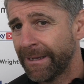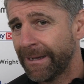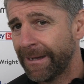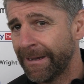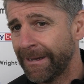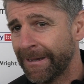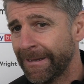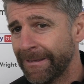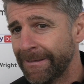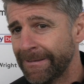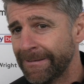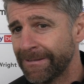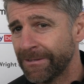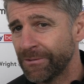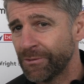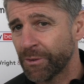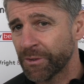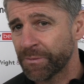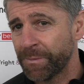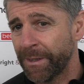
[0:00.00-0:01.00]

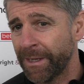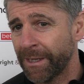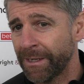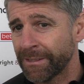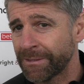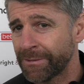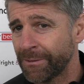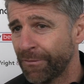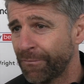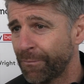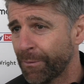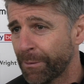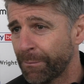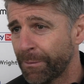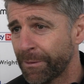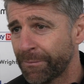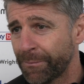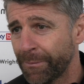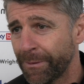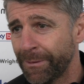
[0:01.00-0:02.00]
and Josh McGuinness, who I've
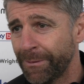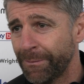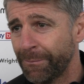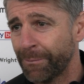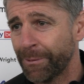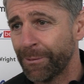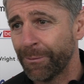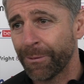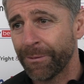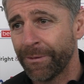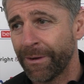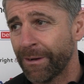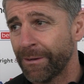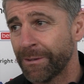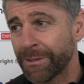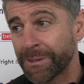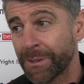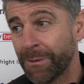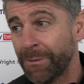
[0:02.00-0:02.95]
worked with Northern Ireland.